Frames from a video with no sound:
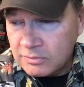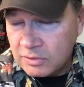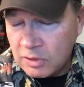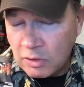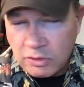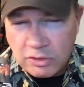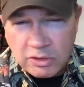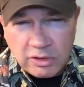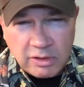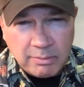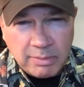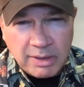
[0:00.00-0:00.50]

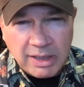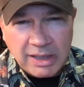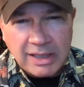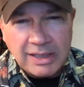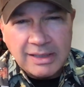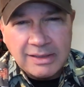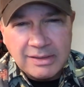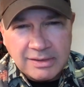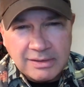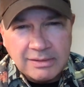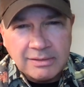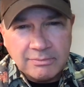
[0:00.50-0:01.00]
Those are the
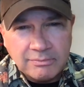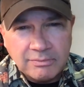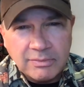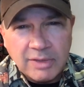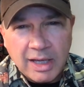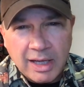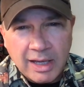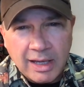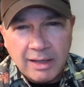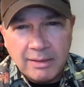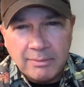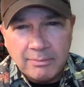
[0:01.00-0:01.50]
biggies.
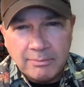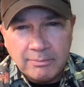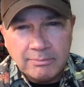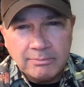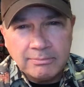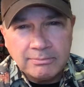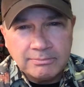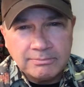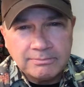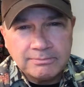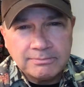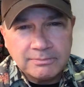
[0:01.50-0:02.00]

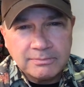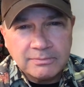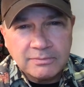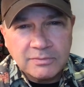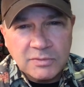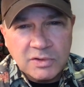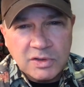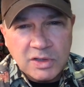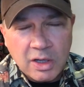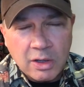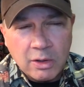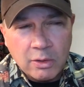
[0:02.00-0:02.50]
Um,
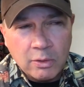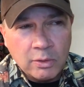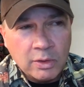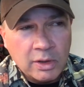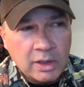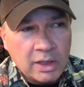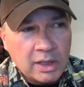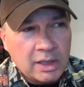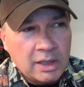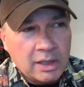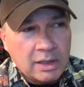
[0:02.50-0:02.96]
so,